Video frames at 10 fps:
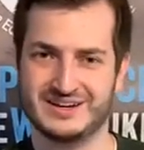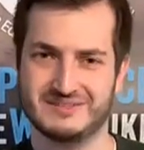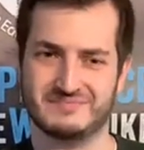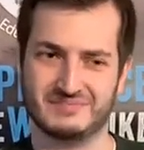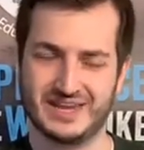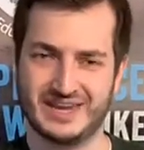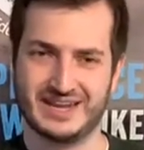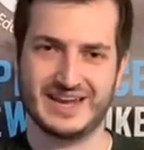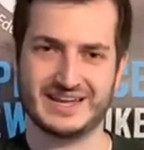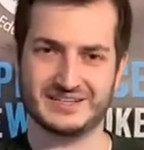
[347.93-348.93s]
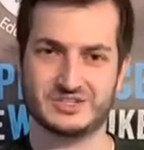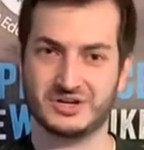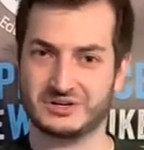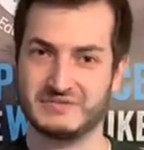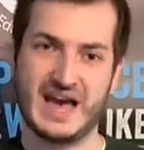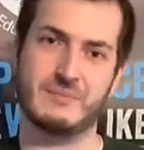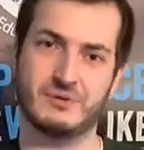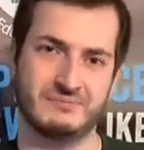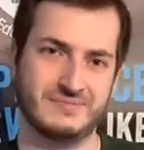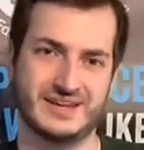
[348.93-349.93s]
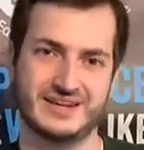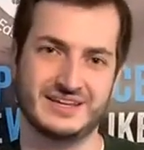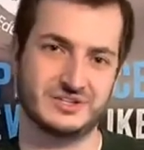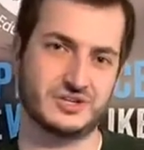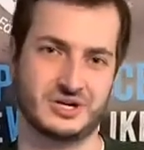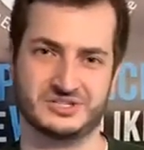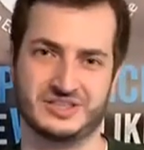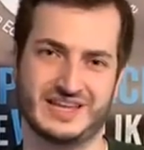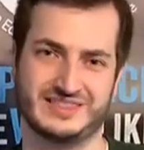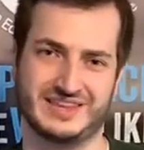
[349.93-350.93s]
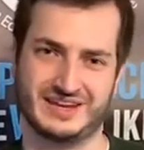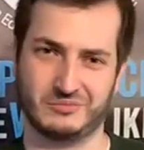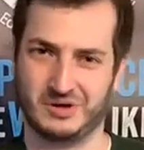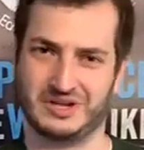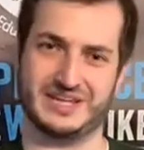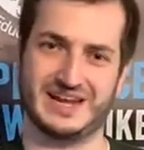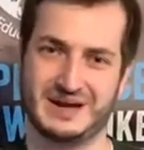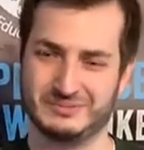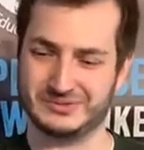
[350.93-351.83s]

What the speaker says: and I had a chunk of apple, and he charged at that thing and wanted that apple.